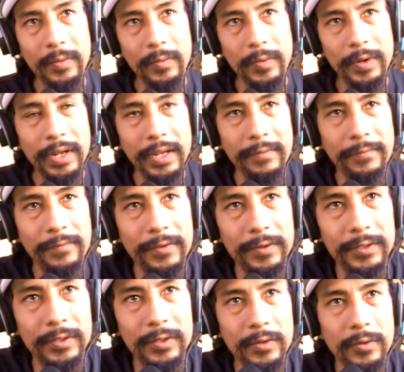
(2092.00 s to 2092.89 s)
when I
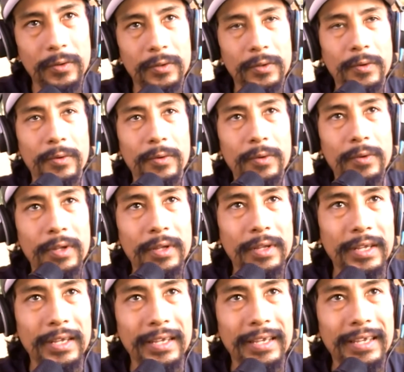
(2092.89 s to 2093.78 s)
first told you?
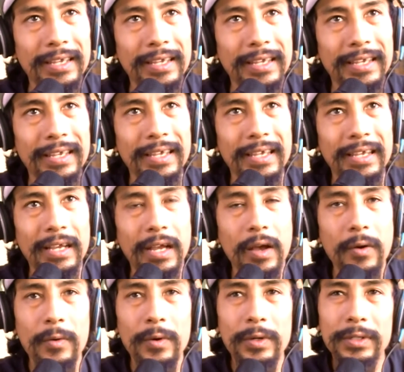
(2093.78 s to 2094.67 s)

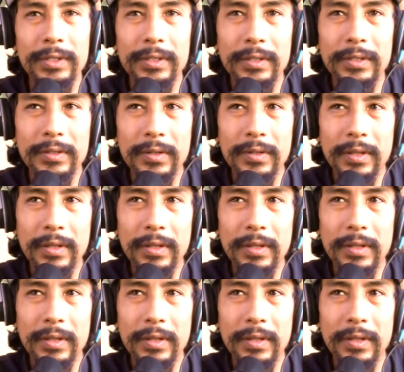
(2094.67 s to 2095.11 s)
How was